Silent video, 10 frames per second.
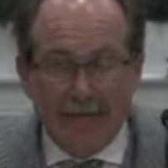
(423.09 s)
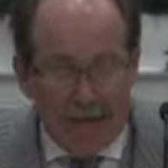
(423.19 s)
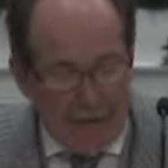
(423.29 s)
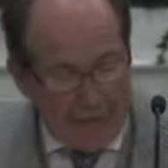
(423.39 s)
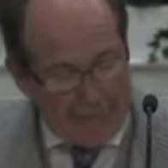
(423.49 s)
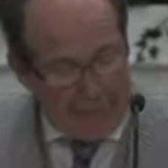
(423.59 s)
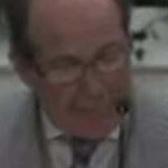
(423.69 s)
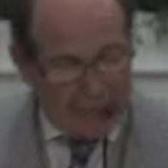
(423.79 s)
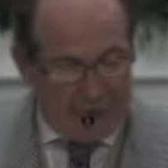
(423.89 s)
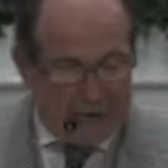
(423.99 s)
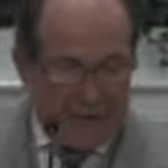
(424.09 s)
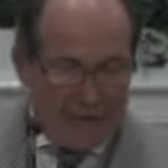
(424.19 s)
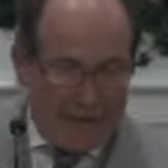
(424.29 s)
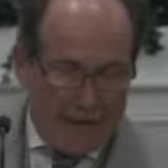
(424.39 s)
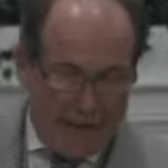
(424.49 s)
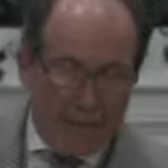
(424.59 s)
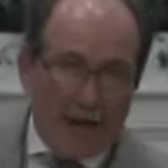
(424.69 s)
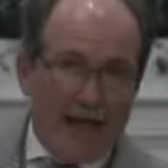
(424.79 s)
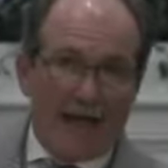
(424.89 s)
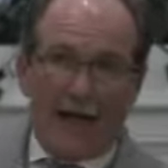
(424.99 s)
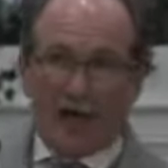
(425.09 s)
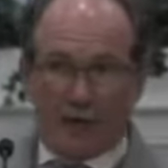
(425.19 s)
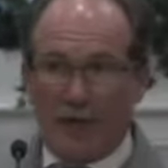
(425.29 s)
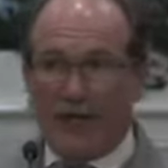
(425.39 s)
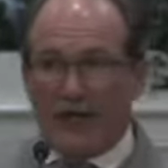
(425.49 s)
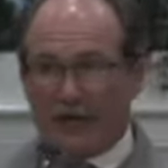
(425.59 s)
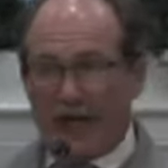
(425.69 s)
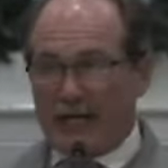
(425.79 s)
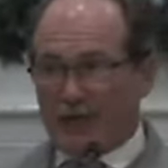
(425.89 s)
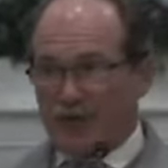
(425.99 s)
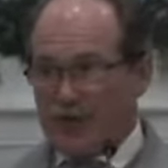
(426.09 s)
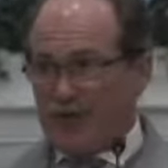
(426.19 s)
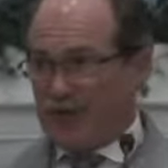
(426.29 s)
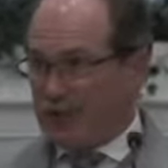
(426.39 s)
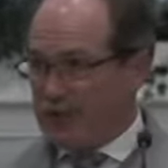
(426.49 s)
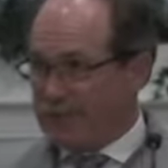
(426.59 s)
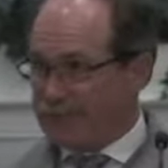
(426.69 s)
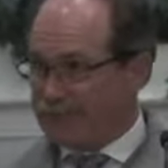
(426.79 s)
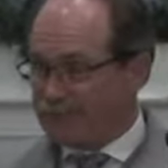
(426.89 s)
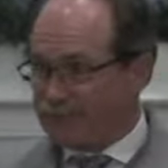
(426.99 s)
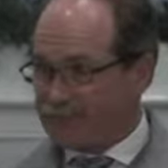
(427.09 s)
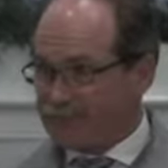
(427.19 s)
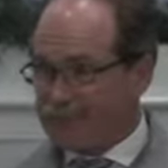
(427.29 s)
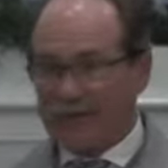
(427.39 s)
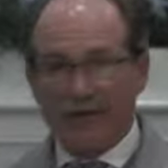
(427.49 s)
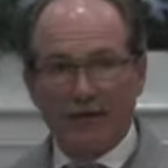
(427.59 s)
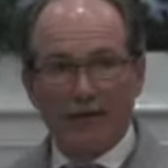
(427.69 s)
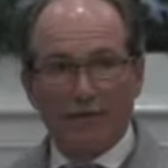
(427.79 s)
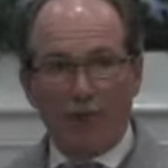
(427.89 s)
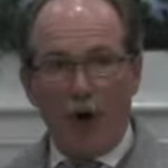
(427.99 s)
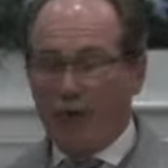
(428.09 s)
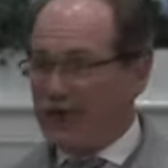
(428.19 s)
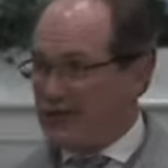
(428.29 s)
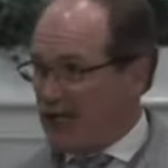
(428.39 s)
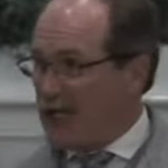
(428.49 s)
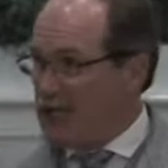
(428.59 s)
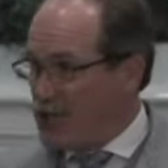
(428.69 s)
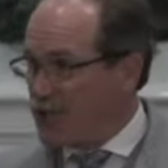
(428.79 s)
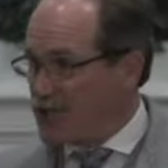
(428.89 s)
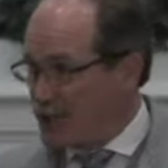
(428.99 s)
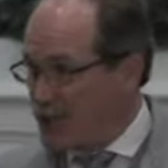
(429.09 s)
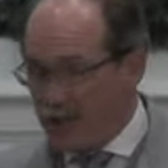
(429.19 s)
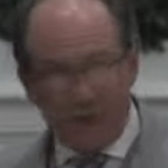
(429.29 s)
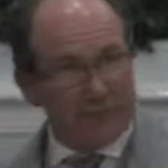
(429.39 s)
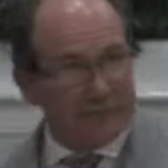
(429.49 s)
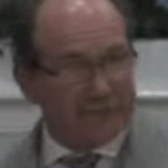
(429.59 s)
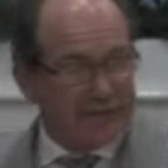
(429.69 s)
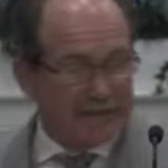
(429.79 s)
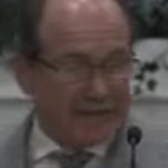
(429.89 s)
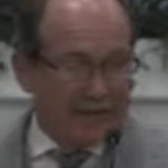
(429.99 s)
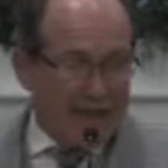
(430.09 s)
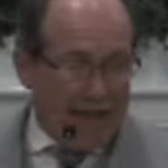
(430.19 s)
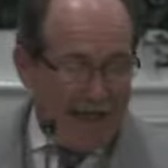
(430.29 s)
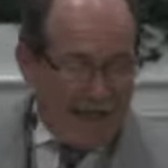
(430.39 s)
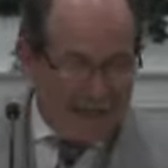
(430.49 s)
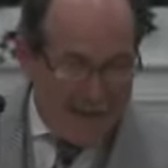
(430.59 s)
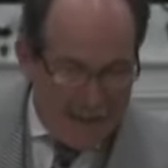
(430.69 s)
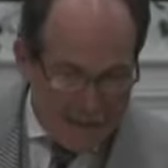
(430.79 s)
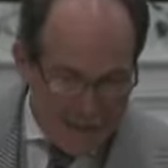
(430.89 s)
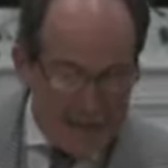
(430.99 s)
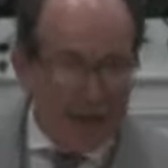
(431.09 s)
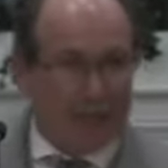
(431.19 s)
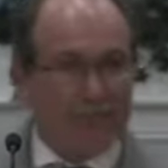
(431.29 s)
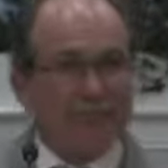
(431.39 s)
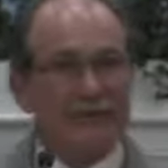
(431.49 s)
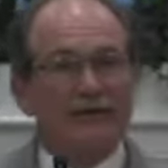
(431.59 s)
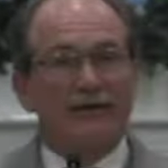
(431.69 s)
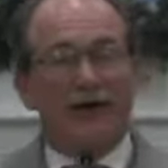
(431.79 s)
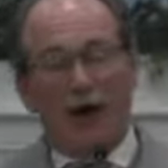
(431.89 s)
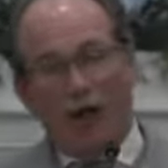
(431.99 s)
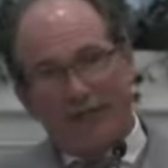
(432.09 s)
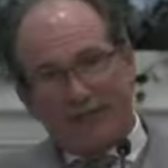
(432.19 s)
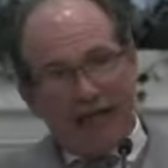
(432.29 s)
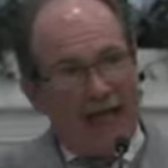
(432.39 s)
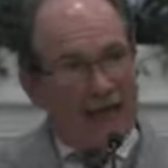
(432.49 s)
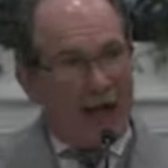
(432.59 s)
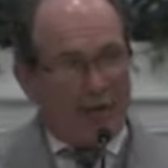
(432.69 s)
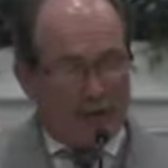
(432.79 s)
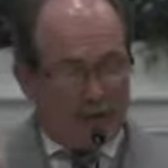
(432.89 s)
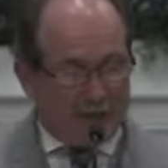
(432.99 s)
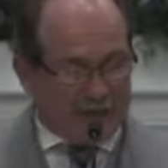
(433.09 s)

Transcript: Now, we had our 20th class reunion more than 10 years ago, and I stood up. All of us had the opportunity to